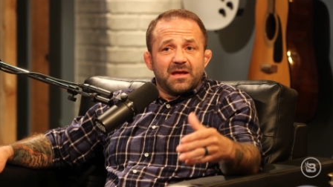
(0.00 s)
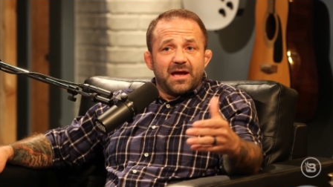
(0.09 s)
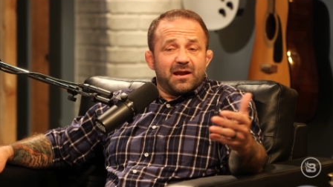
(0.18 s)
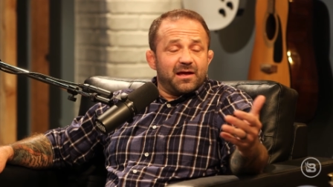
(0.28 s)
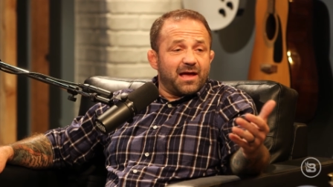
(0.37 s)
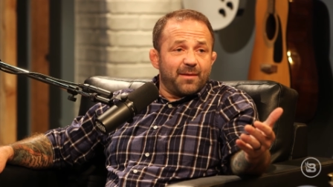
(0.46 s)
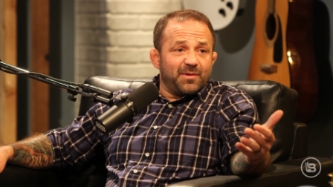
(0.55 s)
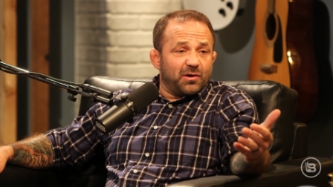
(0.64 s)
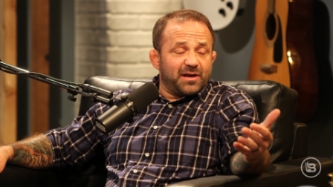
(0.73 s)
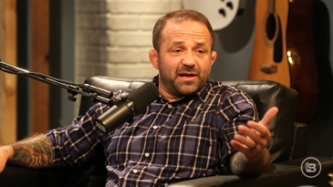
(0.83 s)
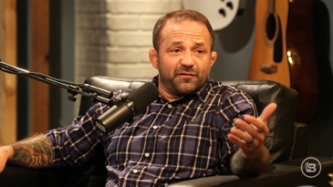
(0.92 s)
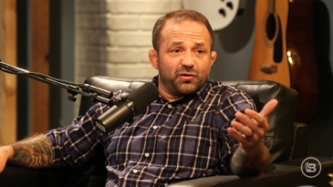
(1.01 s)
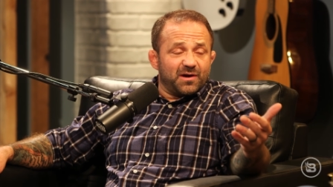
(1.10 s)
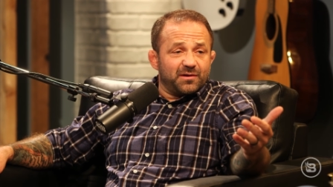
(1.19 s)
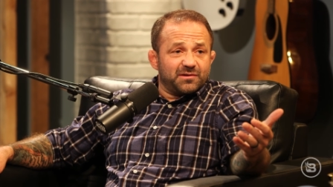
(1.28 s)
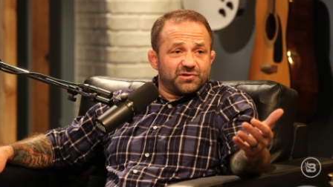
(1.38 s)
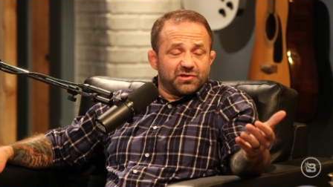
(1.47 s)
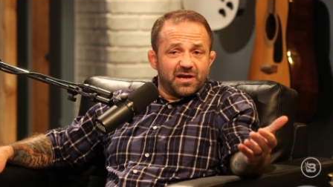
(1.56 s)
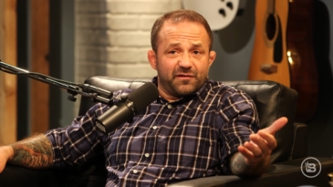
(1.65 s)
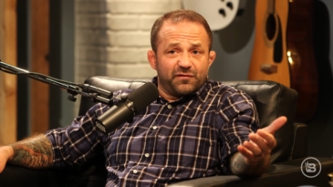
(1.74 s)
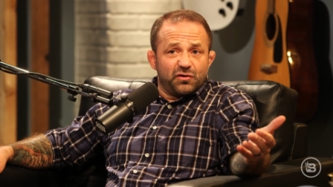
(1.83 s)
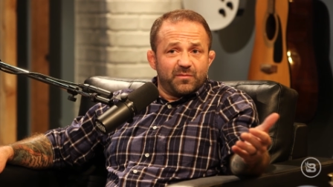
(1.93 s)
and they had me on to interview my
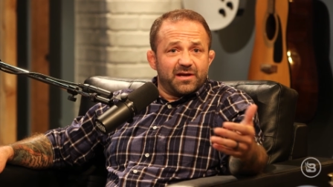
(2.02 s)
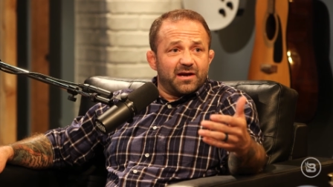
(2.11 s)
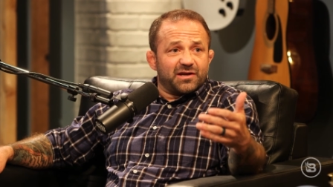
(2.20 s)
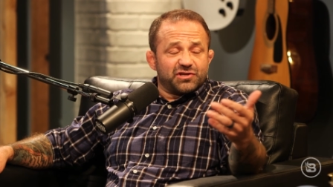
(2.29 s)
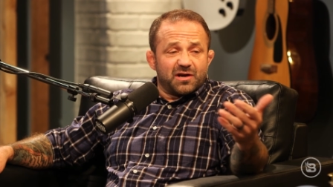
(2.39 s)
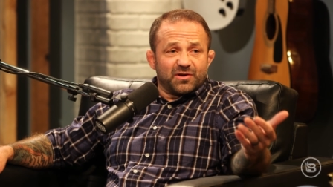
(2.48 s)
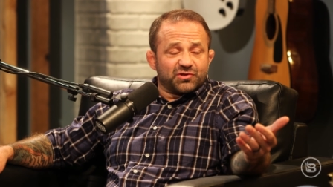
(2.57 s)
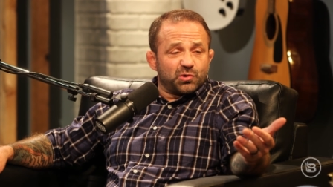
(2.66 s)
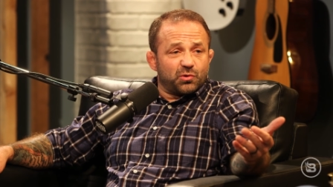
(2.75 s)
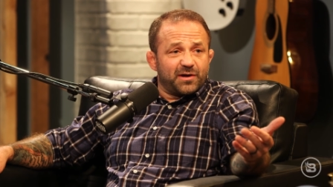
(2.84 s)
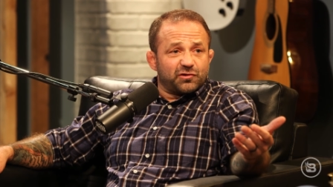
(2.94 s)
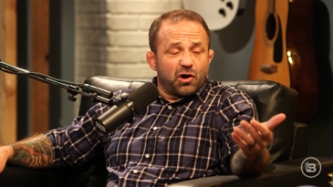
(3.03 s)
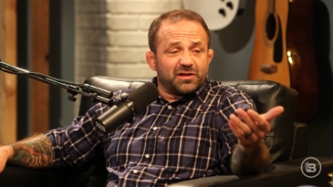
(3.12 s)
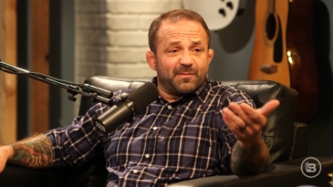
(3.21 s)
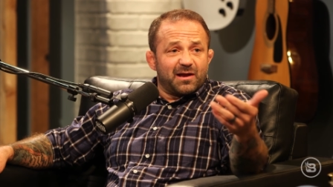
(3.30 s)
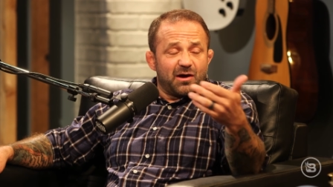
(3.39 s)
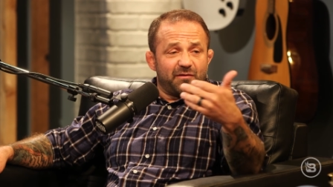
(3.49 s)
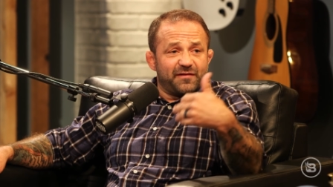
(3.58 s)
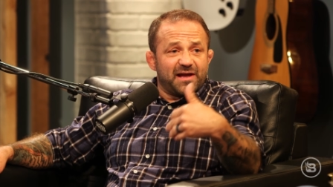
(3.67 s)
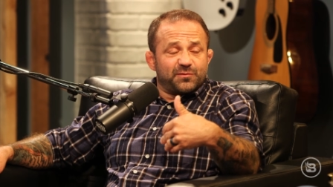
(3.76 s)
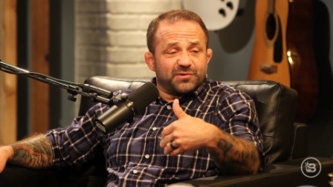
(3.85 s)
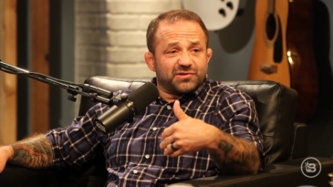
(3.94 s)
interview me. I uh, shared my story. I talked about how
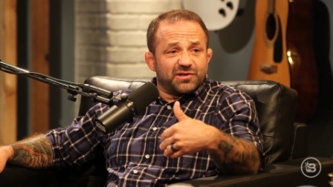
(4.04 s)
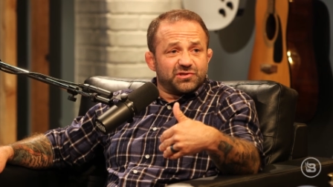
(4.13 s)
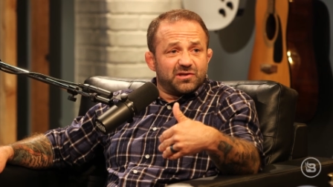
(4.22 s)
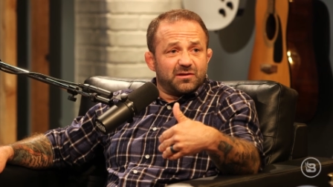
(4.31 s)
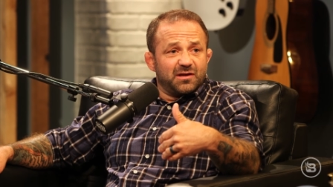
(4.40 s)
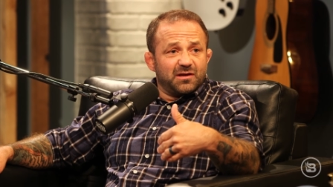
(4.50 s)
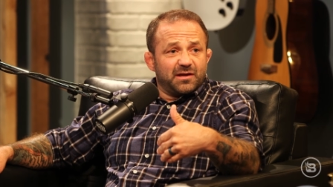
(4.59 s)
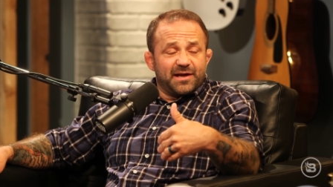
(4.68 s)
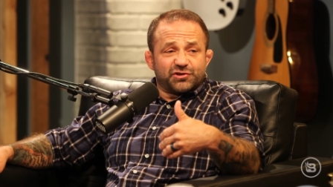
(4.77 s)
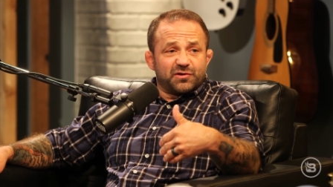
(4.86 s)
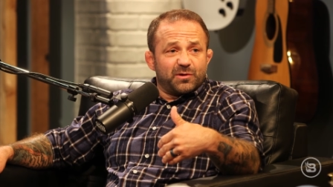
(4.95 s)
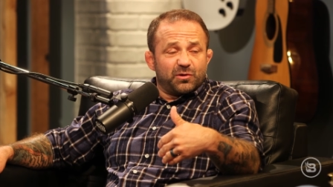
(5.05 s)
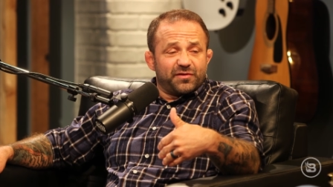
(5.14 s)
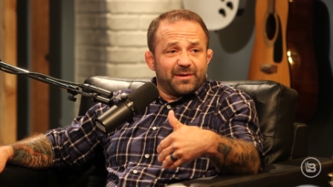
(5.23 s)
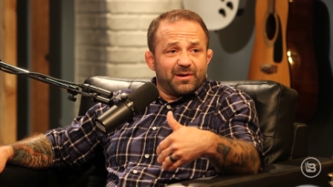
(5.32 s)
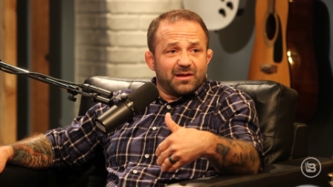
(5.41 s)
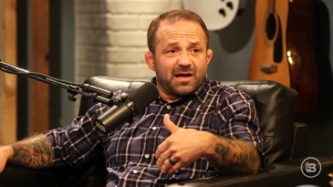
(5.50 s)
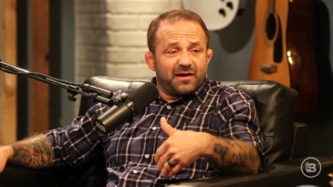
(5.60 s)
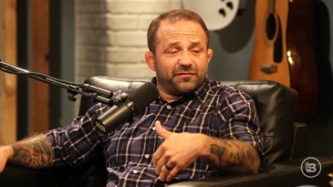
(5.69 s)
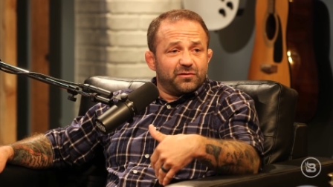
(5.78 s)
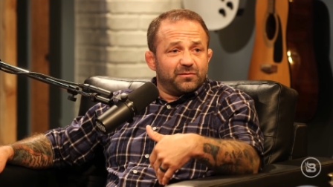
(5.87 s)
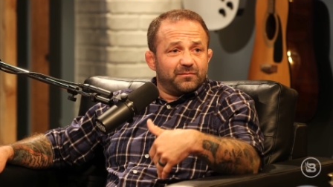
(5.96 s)
faith was such a instrumental thing in my
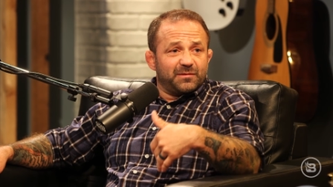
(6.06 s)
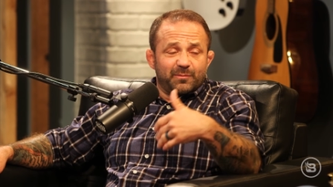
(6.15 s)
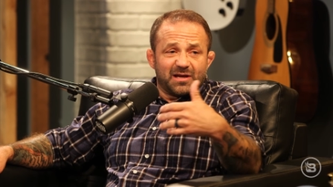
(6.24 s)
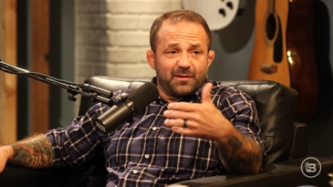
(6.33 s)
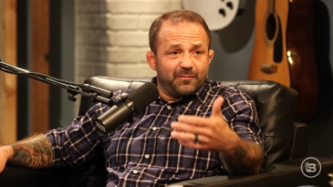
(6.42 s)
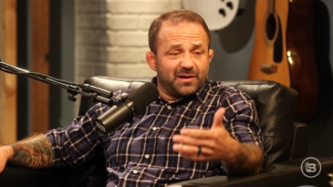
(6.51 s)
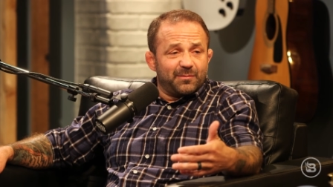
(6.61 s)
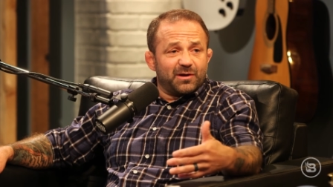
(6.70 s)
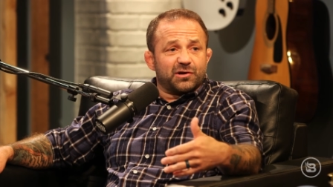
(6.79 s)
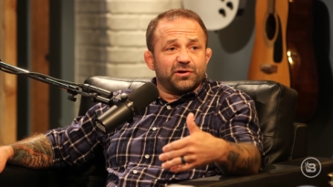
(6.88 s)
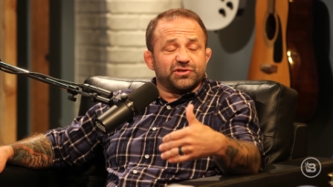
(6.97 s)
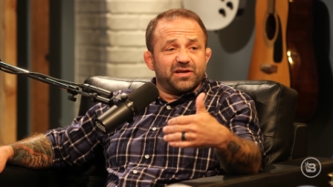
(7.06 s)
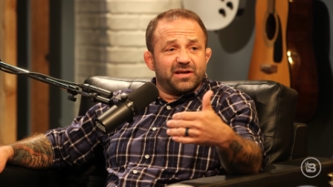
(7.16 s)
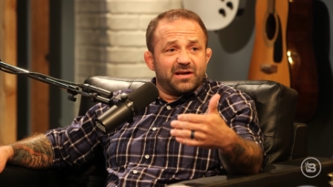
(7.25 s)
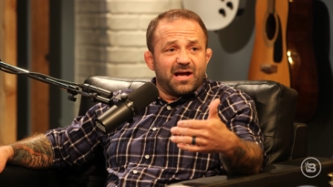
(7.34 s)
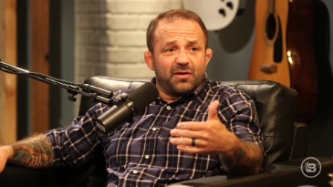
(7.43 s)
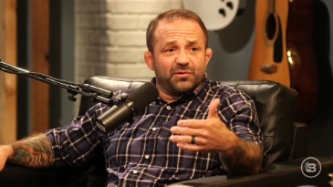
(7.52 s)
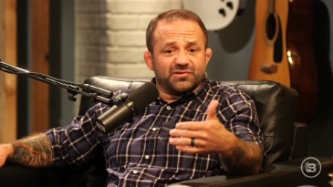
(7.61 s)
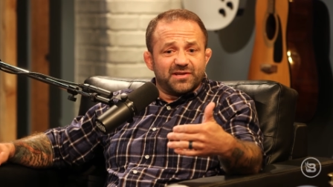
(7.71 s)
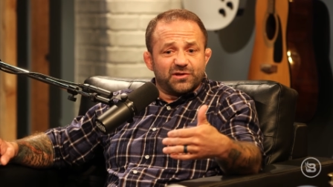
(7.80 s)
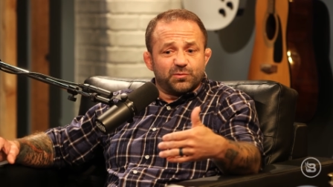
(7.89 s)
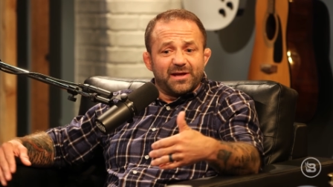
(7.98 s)
life through you know become, becoming a Christian and how those
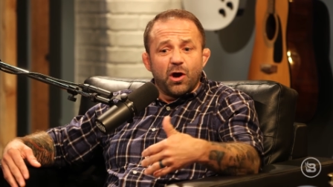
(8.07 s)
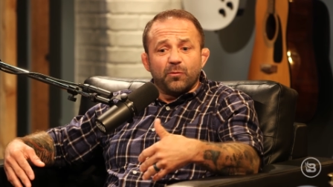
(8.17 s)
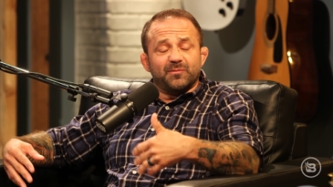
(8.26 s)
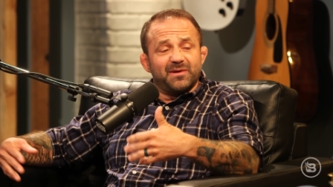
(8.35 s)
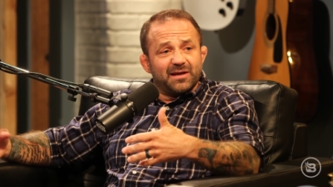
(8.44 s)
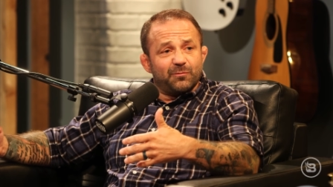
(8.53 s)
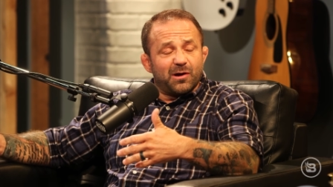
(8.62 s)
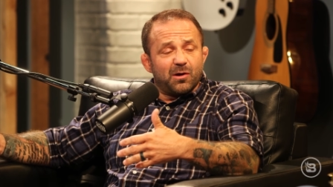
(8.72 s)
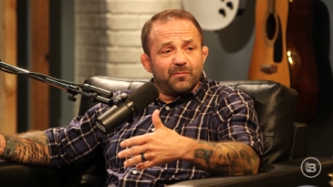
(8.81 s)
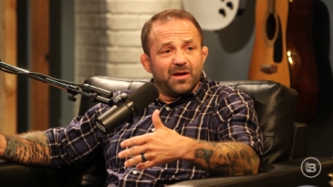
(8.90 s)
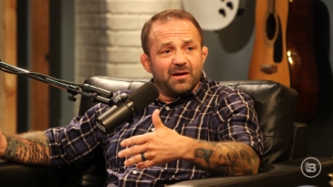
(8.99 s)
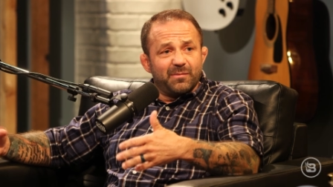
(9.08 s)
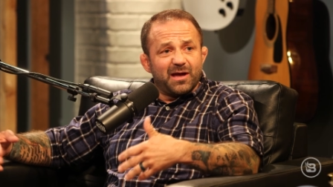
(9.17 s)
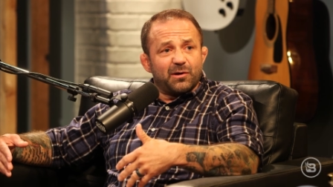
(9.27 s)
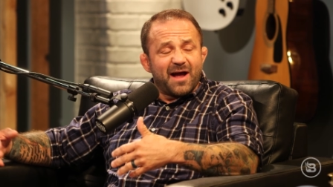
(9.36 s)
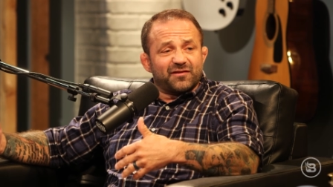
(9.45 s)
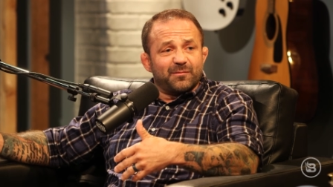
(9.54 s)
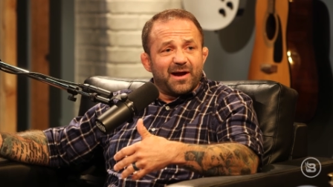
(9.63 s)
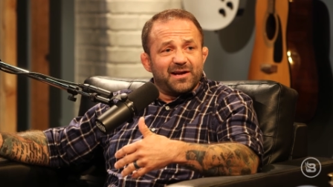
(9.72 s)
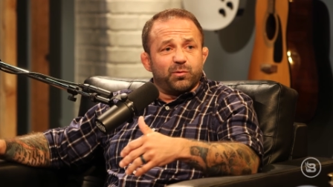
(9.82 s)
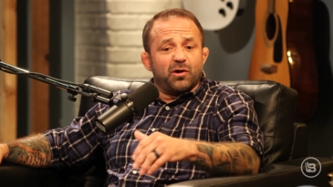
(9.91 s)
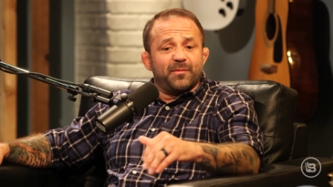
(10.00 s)
things really helped me get well better after my
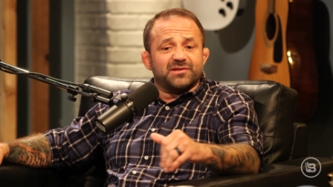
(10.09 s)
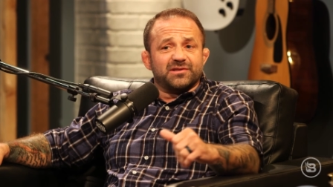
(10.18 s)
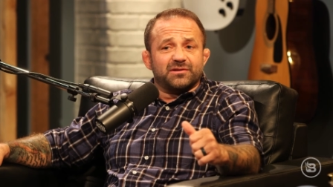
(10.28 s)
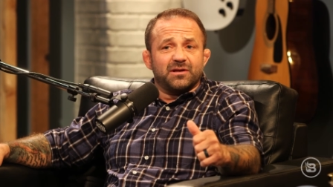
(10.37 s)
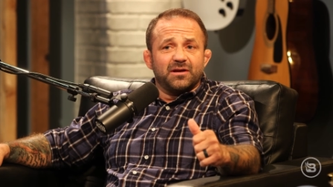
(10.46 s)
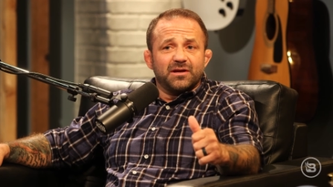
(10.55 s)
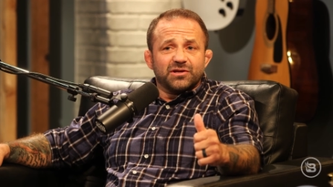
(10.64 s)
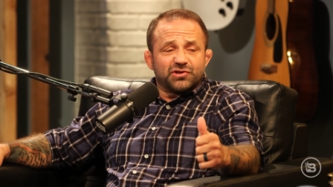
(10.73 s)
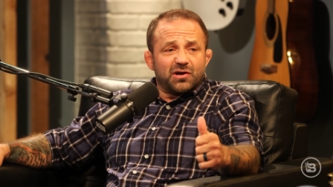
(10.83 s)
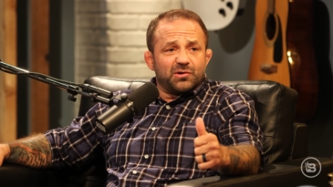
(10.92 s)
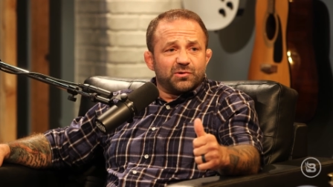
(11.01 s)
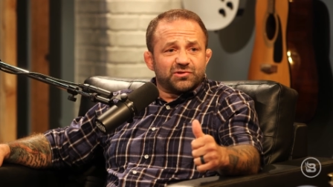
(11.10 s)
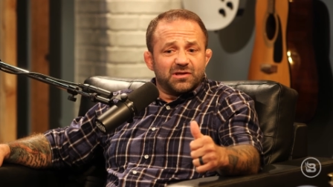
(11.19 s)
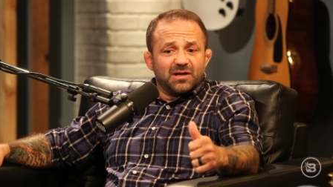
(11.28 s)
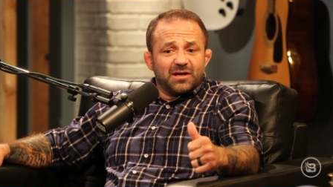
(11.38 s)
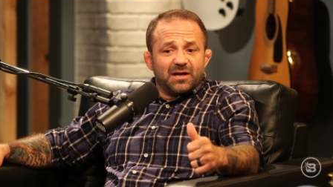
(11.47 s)
deployments and struggles.